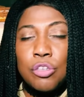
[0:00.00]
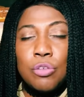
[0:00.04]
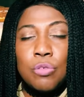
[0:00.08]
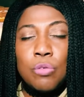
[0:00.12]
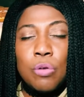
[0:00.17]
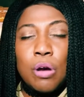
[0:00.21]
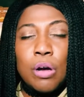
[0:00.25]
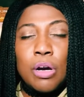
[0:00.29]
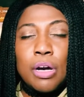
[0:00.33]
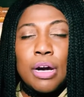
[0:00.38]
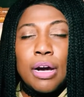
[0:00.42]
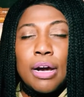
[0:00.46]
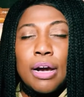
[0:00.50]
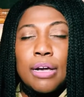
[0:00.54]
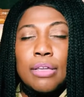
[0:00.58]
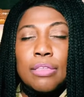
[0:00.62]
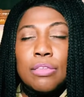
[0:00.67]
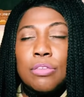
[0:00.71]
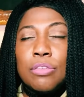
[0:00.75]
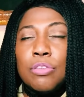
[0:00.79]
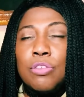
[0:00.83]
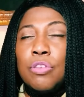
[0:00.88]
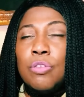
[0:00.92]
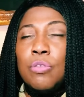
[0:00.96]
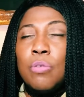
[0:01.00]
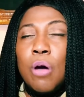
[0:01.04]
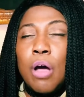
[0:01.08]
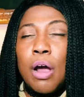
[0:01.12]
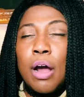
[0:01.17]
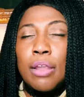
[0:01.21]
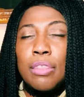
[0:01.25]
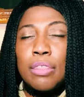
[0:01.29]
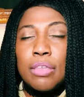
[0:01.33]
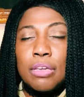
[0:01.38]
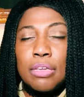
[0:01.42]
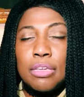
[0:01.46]
You are you
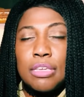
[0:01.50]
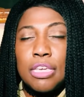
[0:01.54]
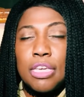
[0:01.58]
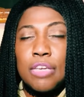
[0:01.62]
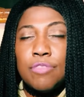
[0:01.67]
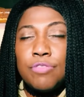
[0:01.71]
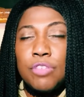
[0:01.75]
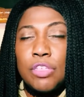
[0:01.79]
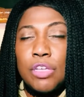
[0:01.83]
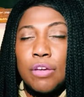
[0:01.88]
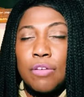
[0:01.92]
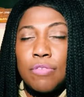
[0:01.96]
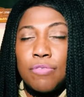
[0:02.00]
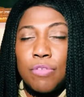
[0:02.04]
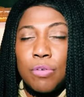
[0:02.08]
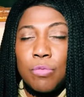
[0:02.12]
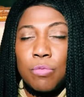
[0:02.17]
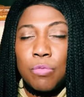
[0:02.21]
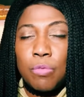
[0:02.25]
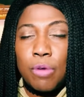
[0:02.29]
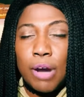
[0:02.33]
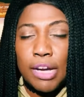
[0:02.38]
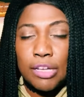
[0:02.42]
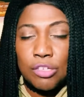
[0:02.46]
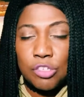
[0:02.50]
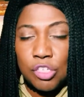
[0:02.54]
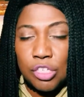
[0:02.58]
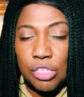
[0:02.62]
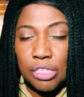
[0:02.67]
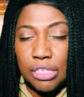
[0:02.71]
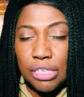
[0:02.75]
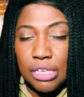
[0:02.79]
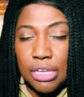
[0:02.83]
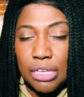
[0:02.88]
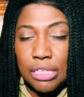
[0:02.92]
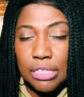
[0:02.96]
are the gift of
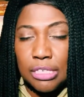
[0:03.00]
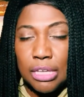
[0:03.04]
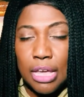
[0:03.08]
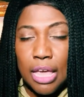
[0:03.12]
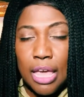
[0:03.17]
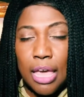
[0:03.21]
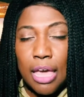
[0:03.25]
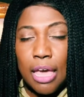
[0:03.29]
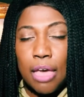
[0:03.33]
righteousness.